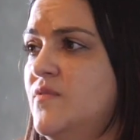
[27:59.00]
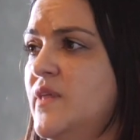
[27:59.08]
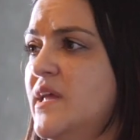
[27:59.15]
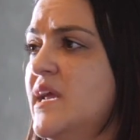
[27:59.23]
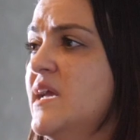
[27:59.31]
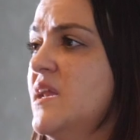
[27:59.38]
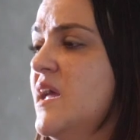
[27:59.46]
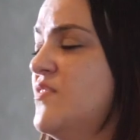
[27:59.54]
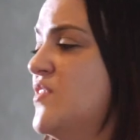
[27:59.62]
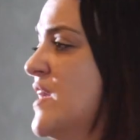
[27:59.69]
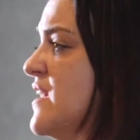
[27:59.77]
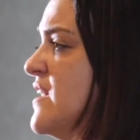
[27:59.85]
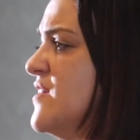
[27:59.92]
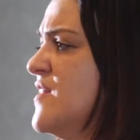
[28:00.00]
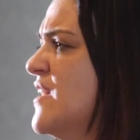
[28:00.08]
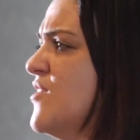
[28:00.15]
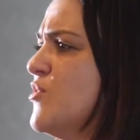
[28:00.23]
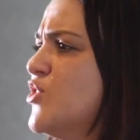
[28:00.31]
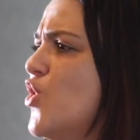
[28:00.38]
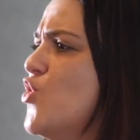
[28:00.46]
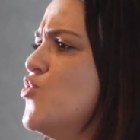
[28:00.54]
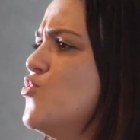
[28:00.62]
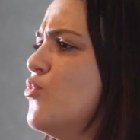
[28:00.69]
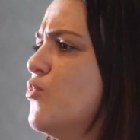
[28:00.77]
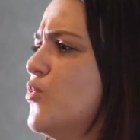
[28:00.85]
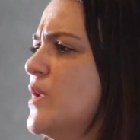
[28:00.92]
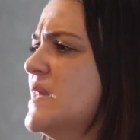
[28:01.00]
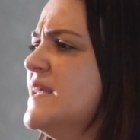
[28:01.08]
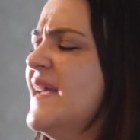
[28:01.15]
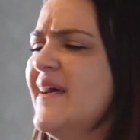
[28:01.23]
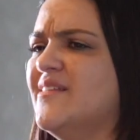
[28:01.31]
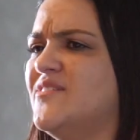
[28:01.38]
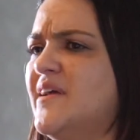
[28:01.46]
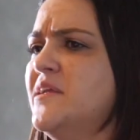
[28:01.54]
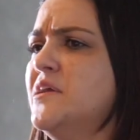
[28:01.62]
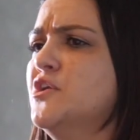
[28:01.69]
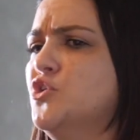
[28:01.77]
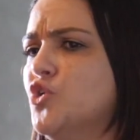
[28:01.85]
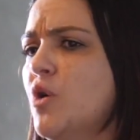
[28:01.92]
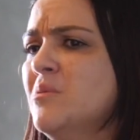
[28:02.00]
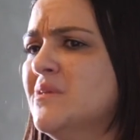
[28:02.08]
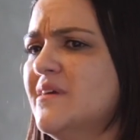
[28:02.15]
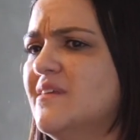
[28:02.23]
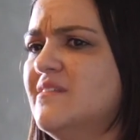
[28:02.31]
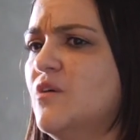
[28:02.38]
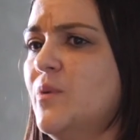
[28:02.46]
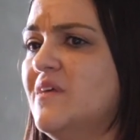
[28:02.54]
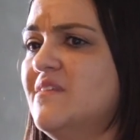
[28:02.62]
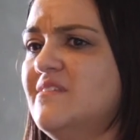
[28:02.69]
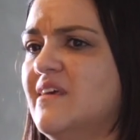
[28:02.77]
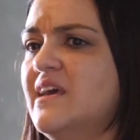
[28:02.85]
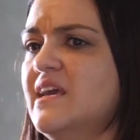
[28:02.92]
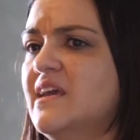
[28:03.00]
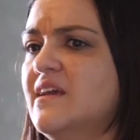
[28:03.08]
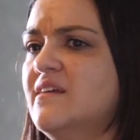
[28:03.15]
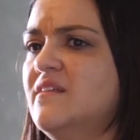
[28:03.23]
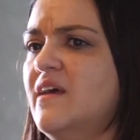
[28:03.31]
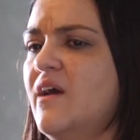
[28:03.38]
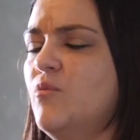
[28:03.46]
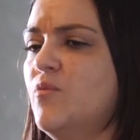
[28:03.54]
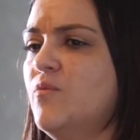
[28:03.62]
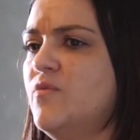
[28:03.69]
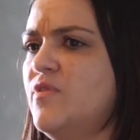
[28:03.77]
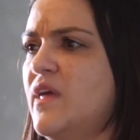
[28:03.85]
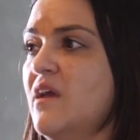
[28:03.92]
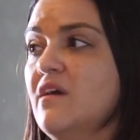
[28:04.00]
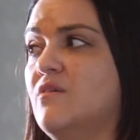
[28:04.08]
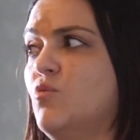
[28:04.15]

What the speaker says: There are no really outstanding anomalies that we're seeing and think,